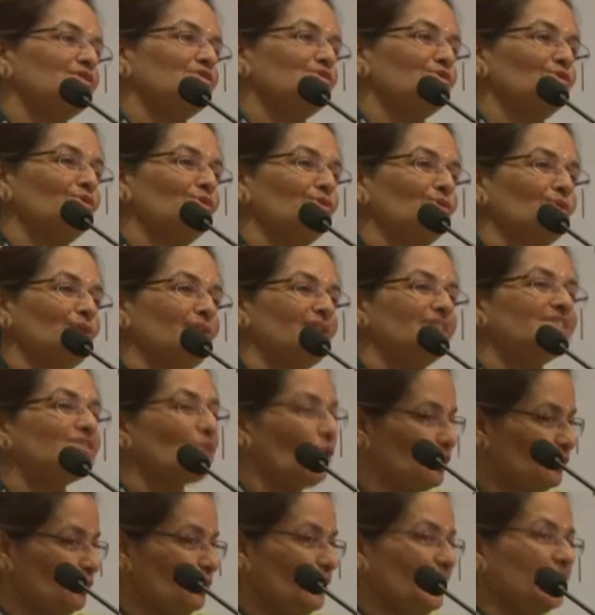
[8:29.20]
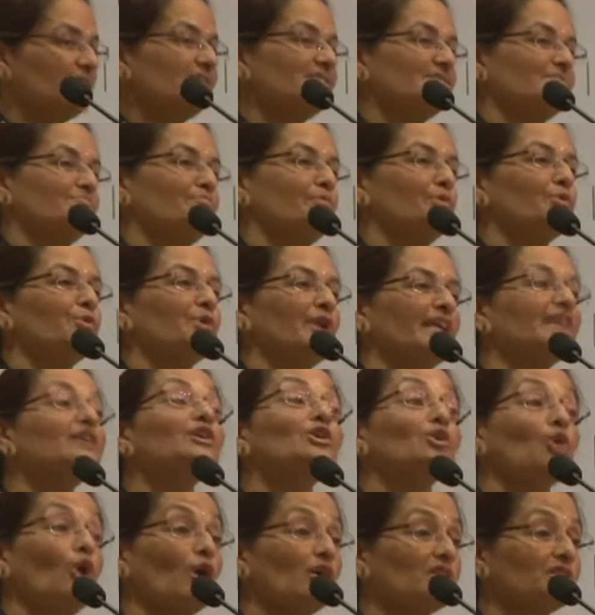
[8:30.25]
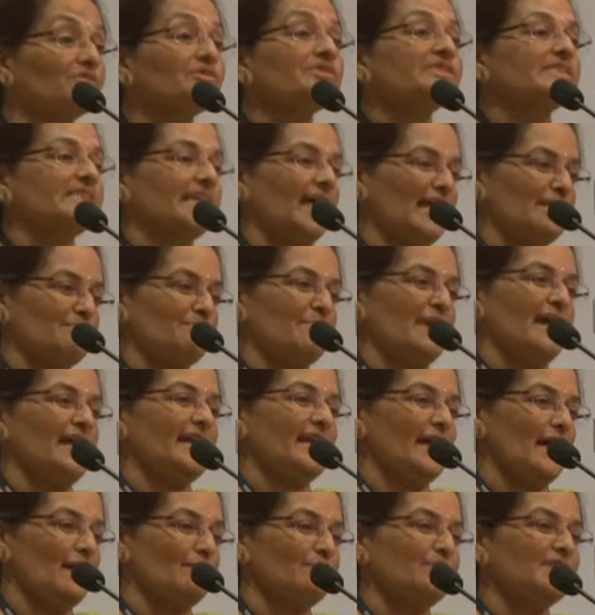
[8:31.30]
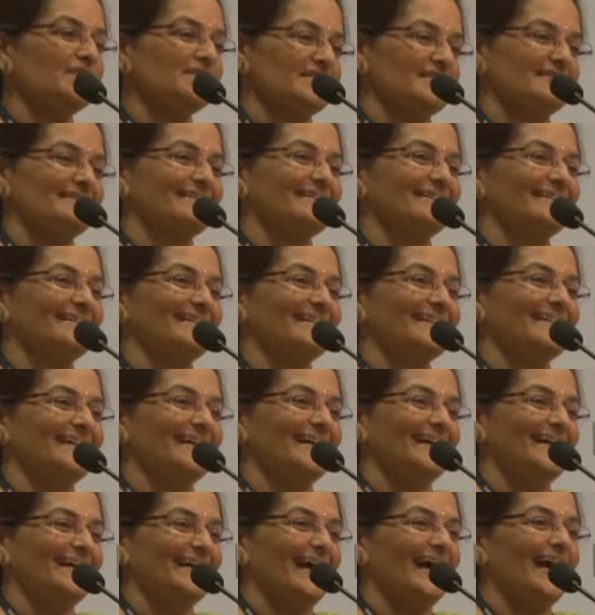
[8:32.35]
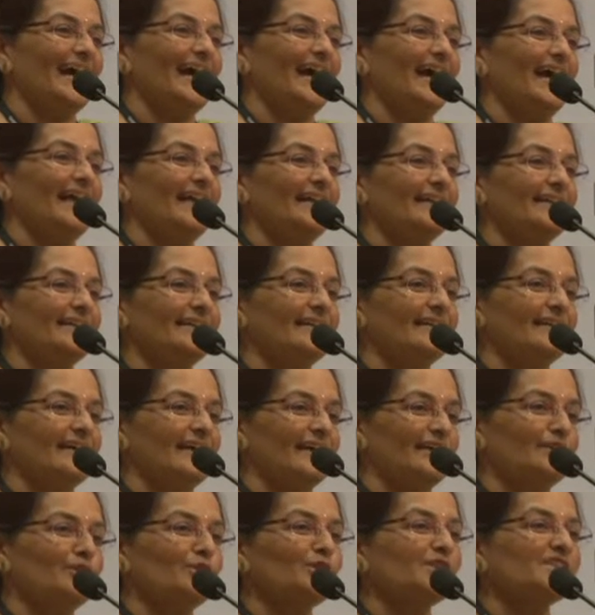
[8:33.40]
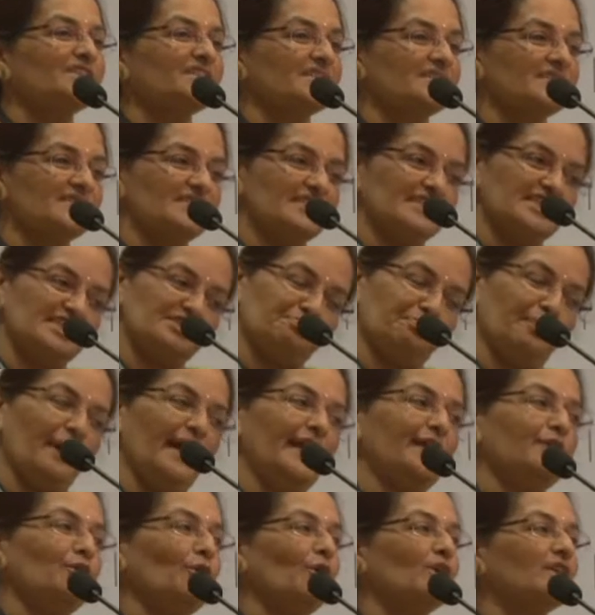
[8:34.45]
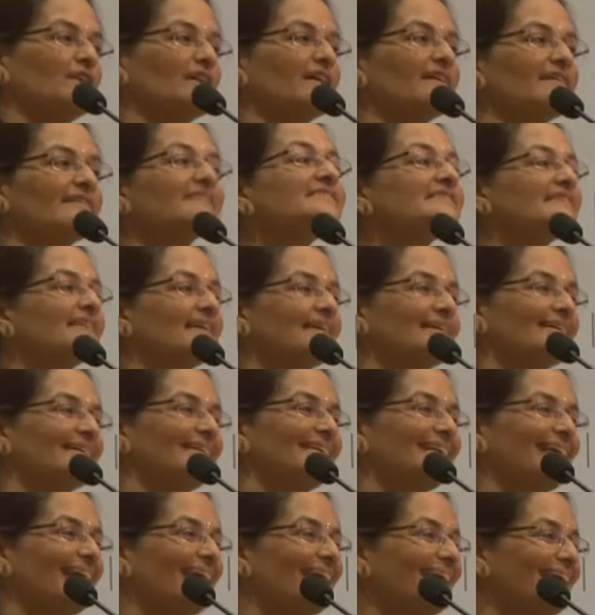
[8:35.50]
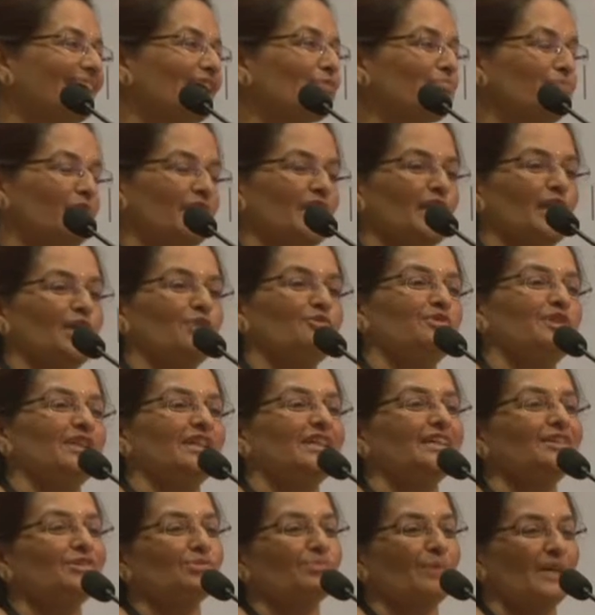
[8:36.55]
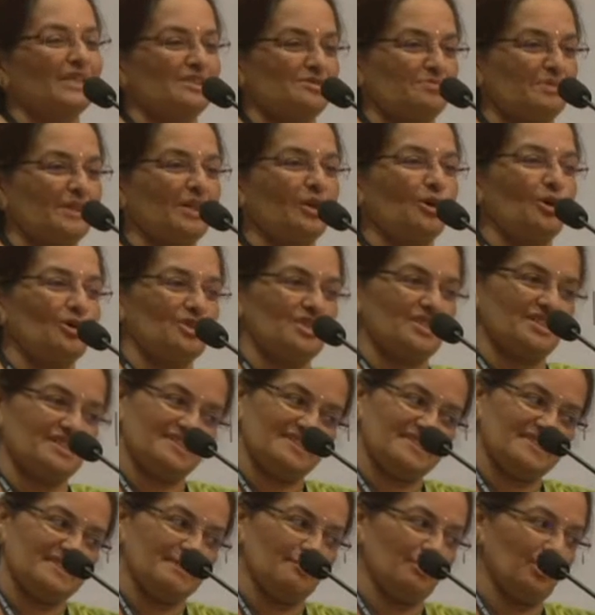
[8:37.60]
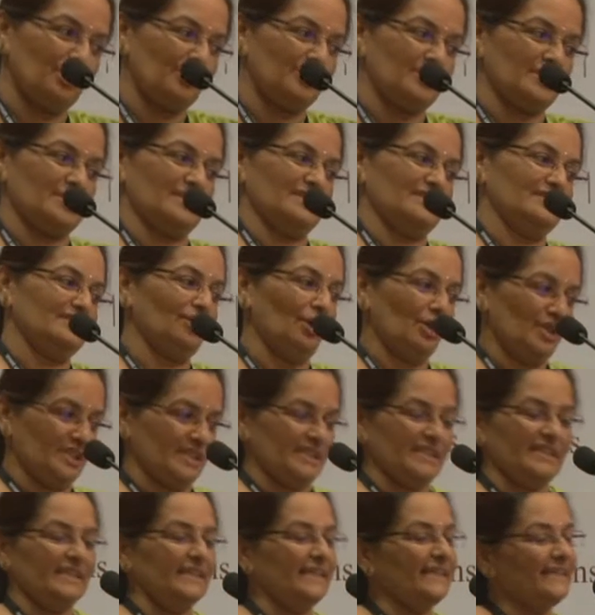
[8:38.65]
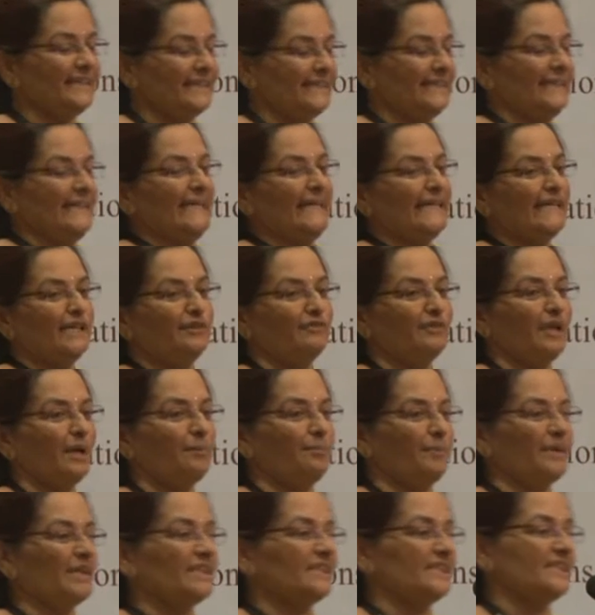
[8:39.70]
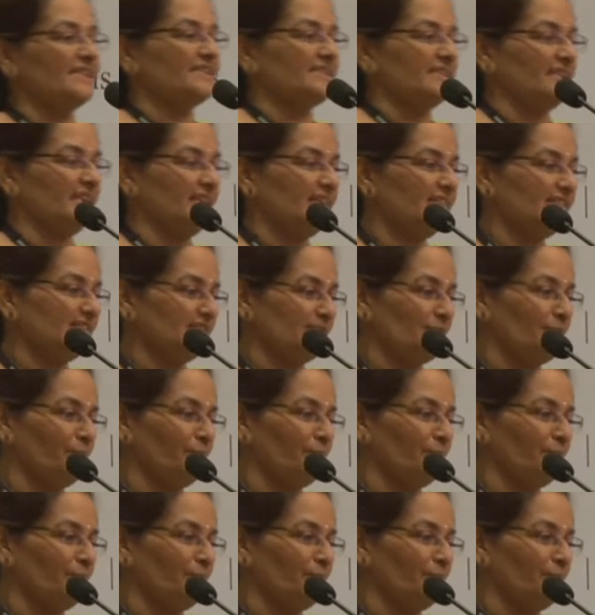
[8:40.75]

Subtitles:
So it's always prudent not to start bad habits, and adolescents, despite all the risk taking behavior, you must be cautious about not really developing these things.